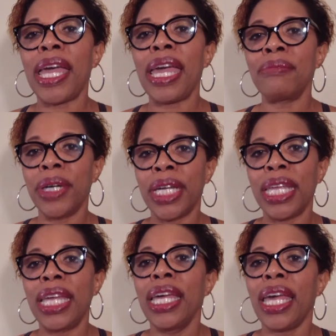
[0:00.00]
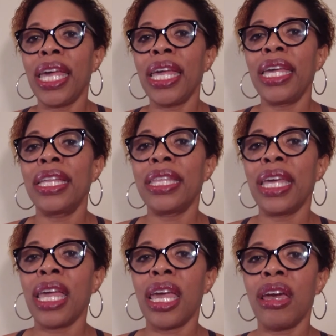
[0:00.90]
and money, and
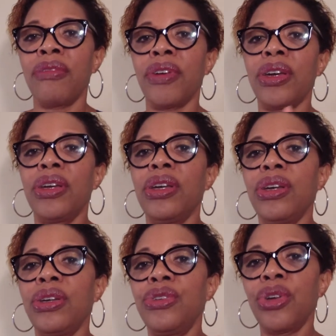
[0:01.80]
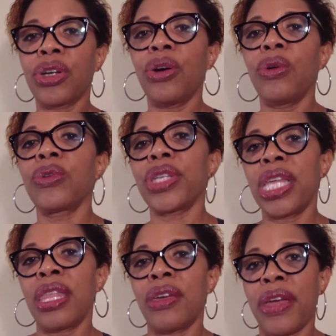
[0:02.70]
they have your goals
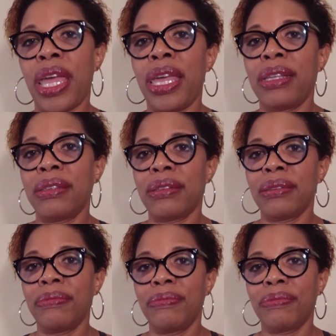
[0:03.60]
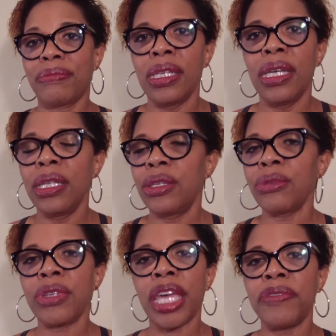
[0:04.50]
in their hands.
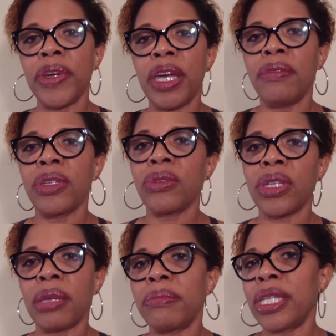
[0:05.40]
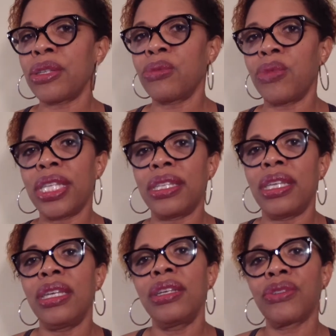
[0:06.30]
Don't take forever. Don't take months, weeks,
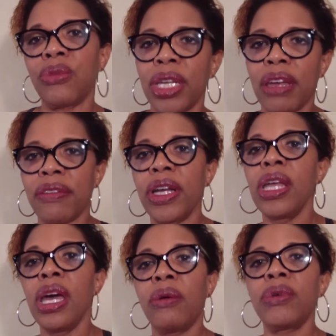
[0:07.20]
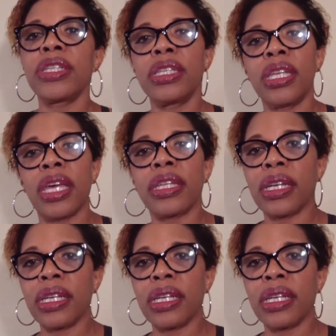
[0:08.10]
years, whatever. I want you to take